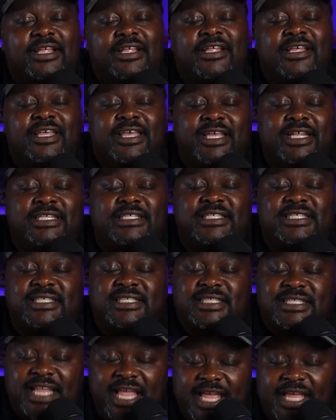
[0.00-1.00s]
it
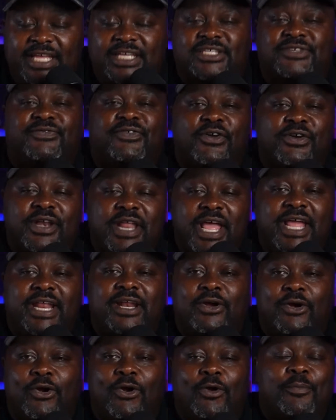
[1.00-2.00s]
stinks for Nate
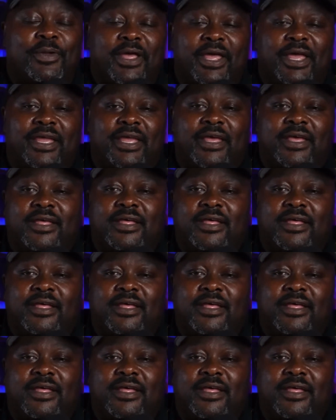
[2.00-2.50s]
Herbig